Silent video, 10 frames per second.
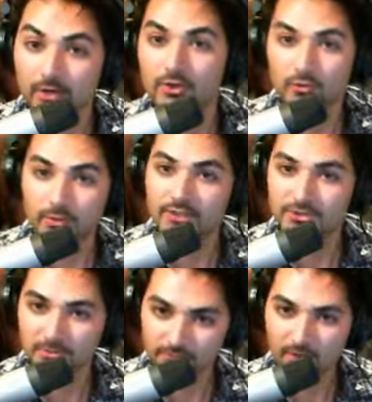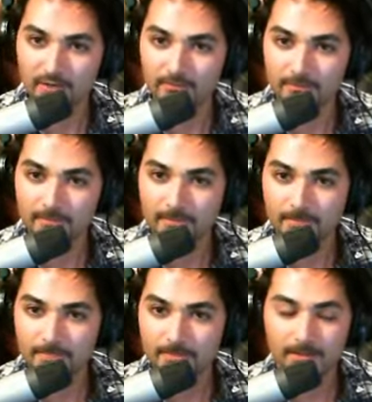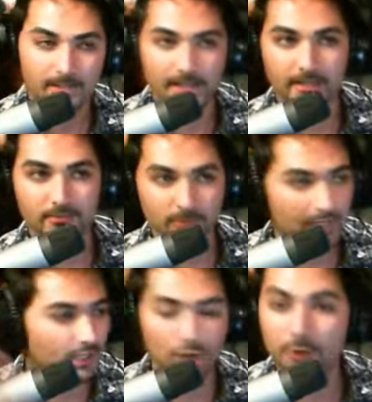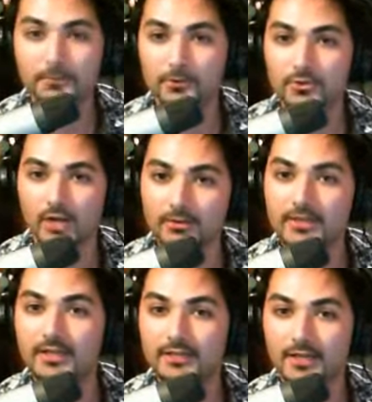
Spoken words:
in Queens you were from. And we had a whole pool going.